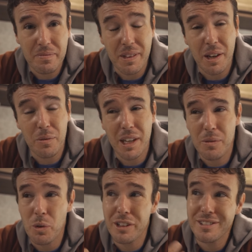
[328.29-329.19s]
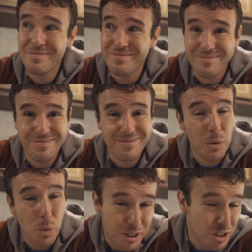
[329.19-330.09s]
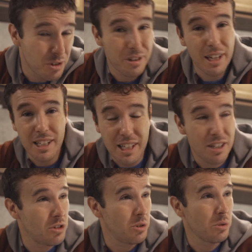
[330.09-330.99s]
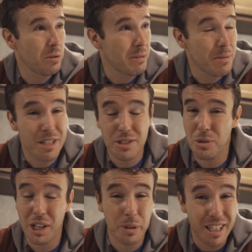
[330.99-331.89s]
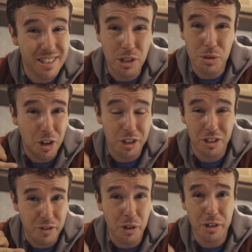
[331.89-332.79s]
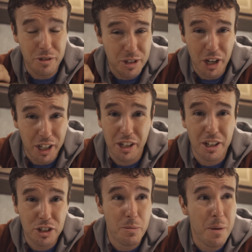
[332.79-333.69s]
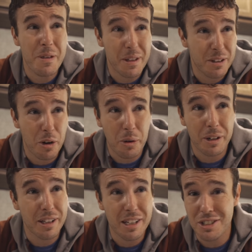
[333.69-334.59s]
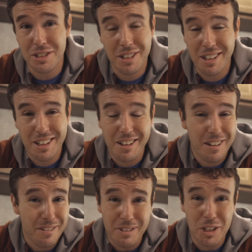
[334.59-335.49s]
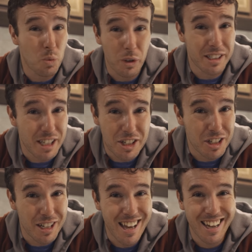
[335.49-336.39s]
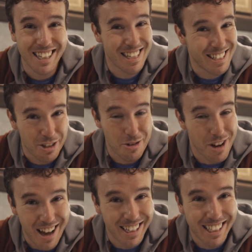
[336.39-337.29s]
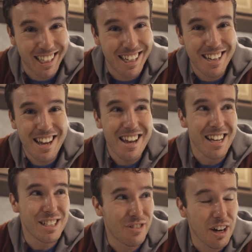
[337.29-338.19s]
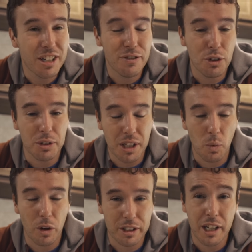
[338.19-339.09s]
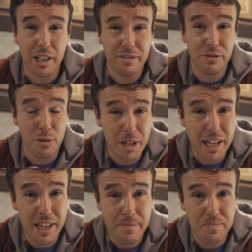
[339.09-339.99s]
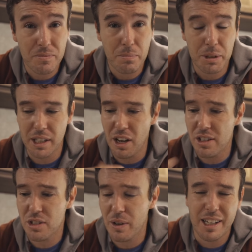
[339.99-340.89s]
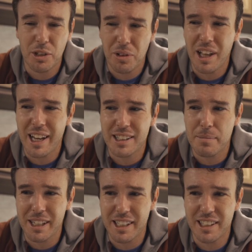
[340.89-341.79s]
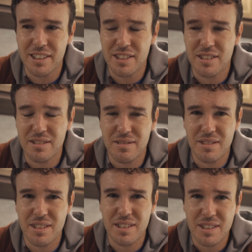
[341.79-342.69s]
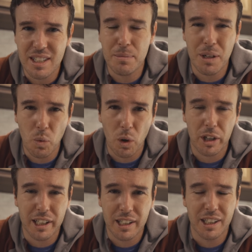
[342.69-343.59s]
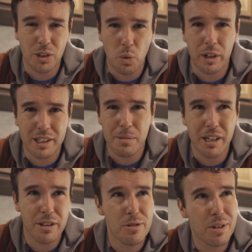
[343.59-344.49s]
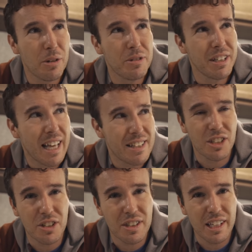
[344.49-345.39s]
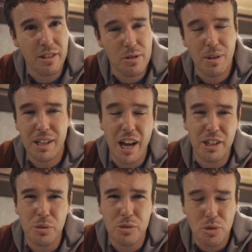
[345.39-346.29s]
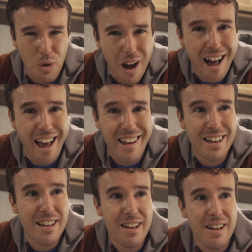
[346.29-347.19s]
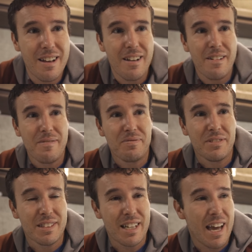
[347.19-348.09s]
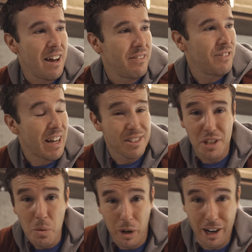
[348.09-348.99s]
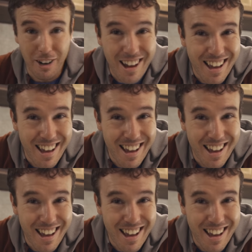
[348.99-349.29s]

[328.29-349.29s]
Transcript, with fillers: they, they want they want you, they need you, or maybe it's sort of like when they see you talking on the phone and they're tugging on you. Maybe they don't, and they just they just want attention because I see they're not getting it. It's very difficult to get work done for me, but then also I don't like that my kids see me working and ignoring them either. So I don't think that's a good thing either. So I, I do try to have find somewhere